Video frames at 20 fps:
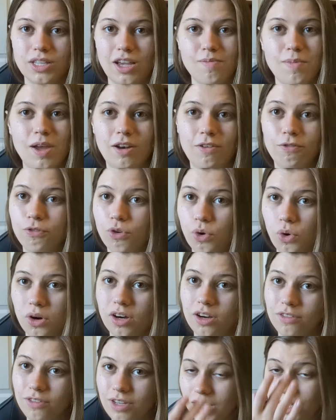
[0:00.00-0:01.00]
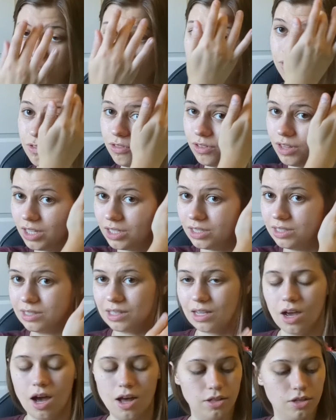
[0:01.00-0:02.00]
I made 4 of each of these
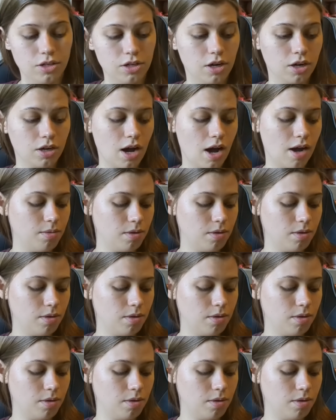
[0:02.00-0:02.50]
color